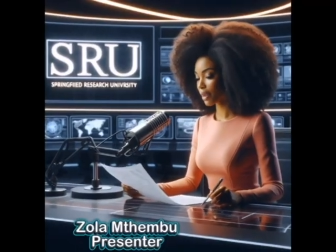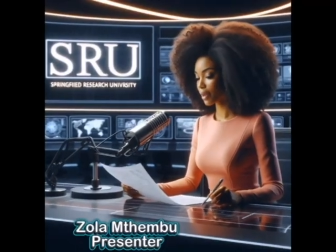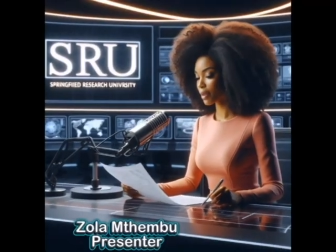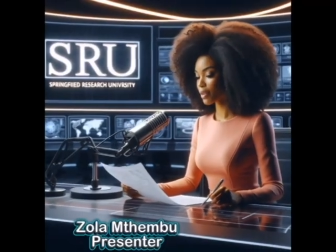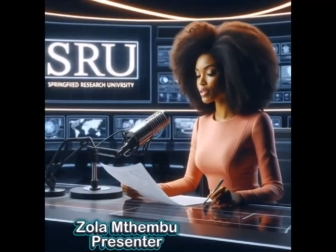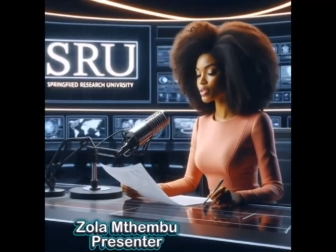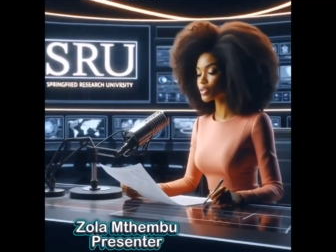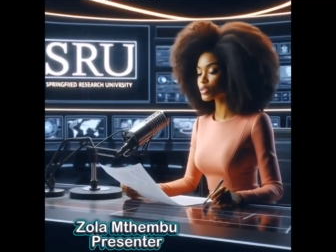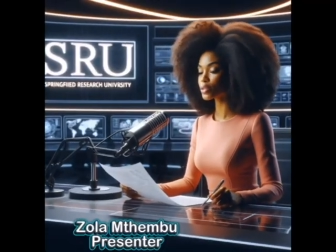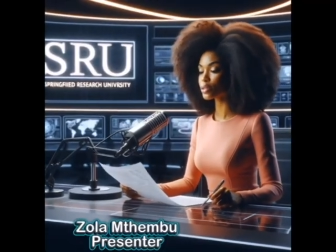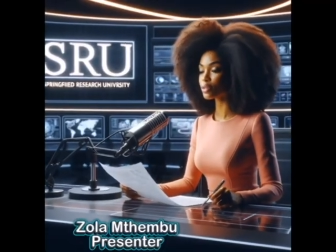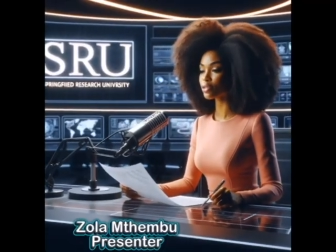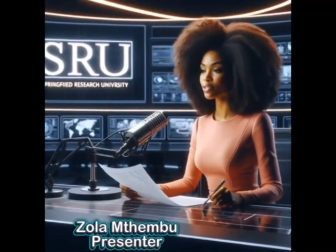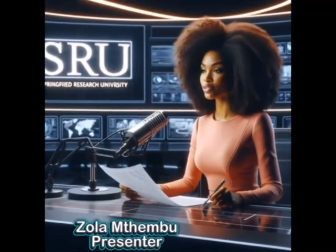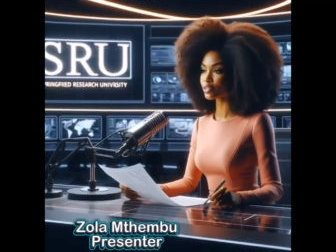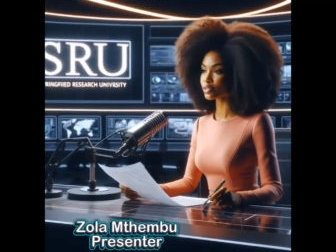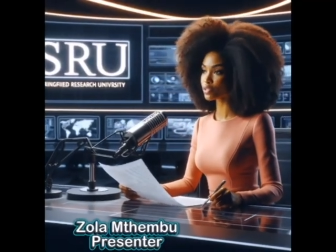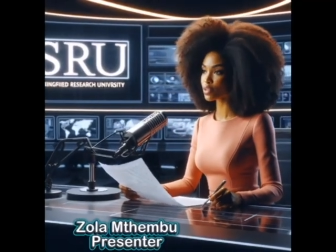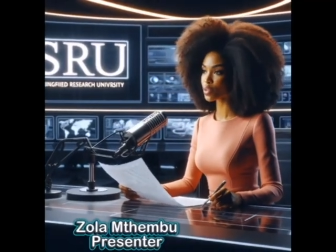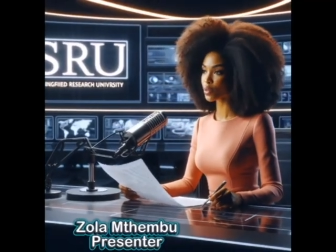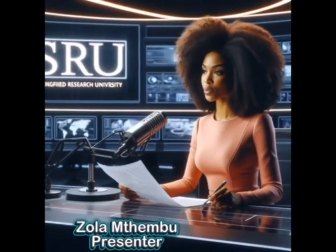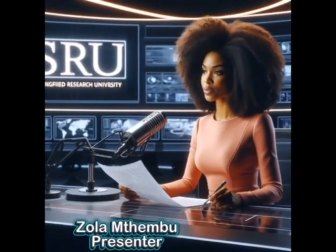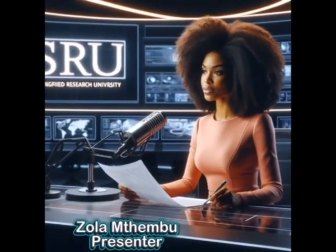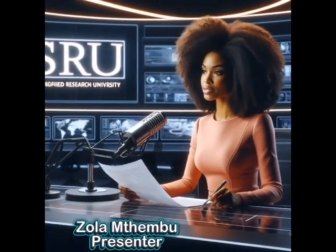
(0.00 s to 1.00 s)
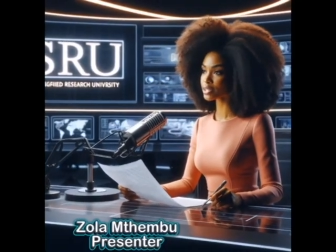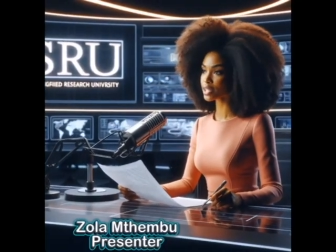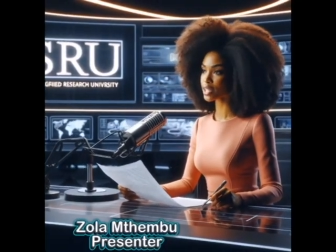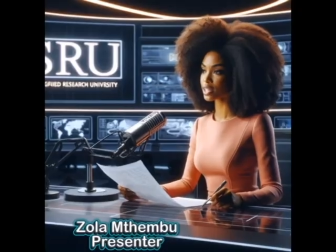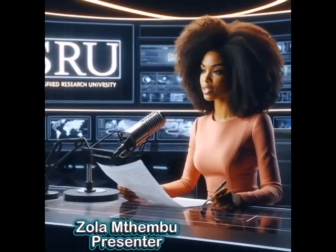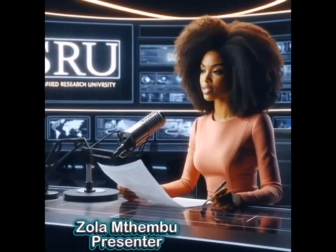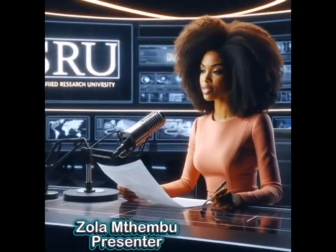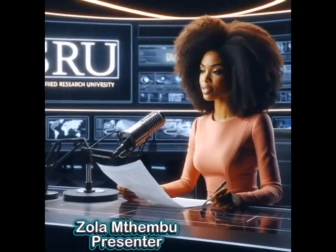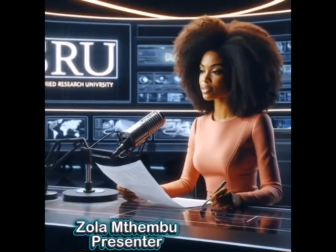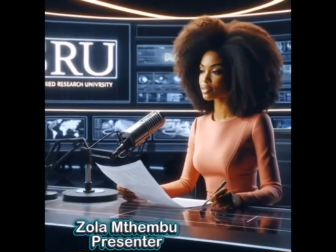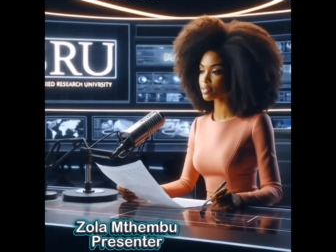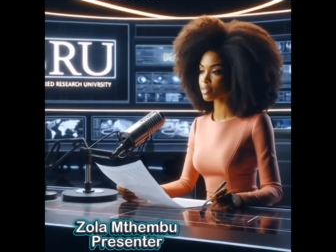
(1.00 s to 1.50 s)
the courtroom where
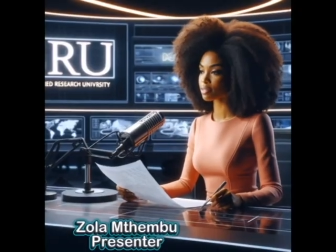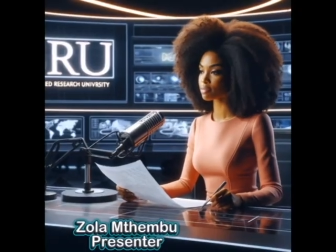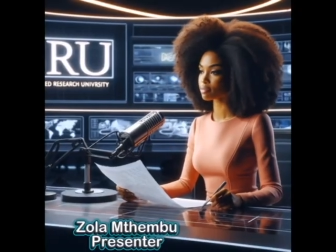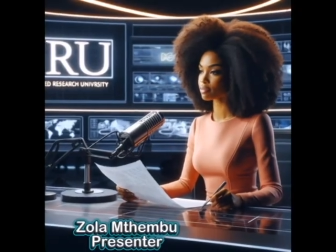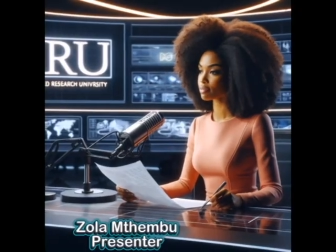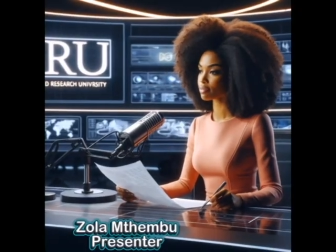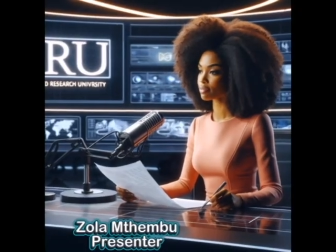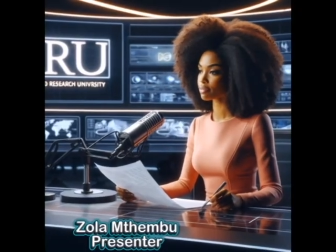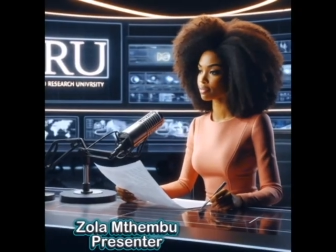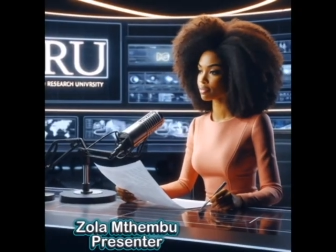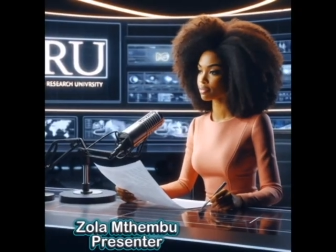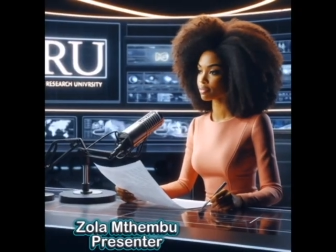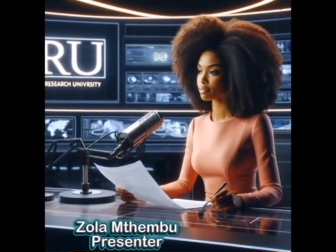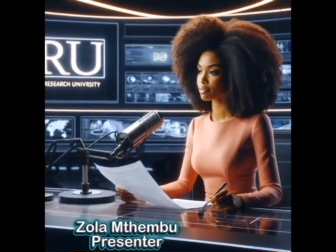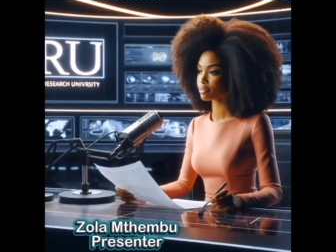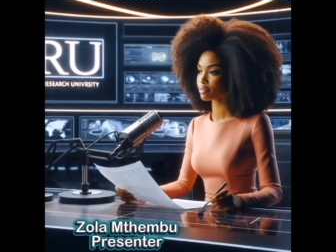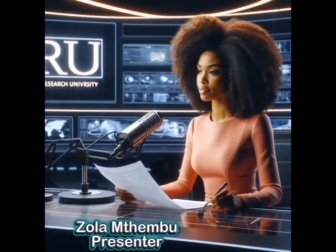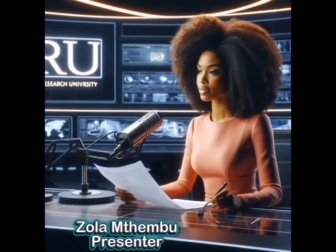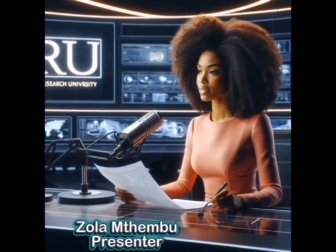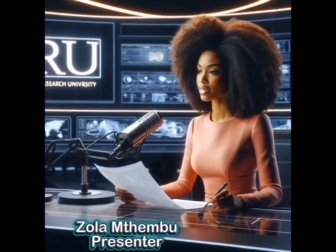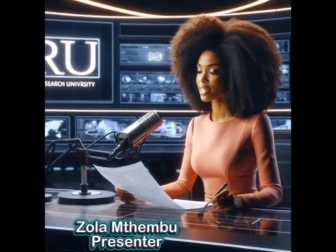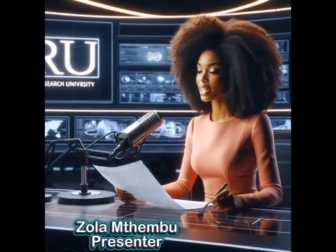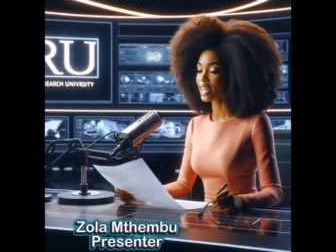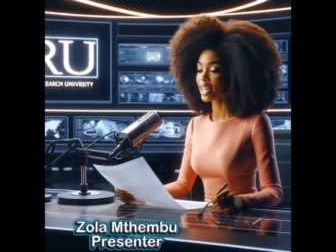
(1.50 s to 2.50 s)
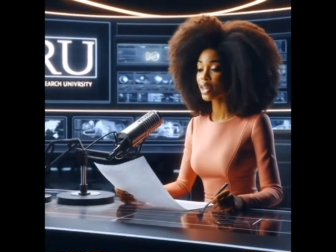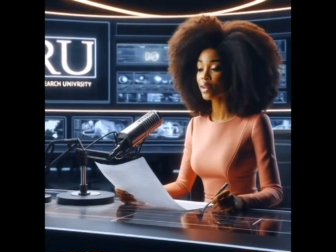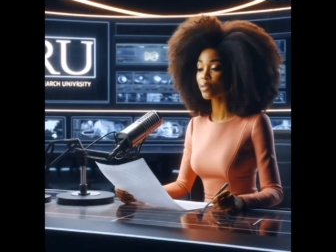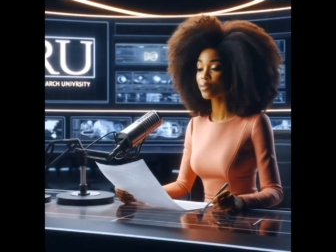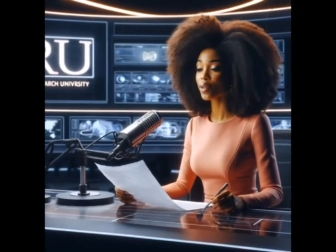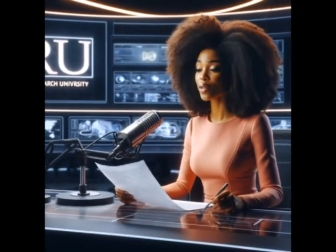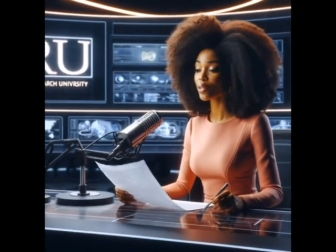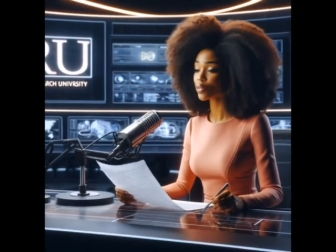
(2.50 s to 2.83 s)
emotions meet statutes,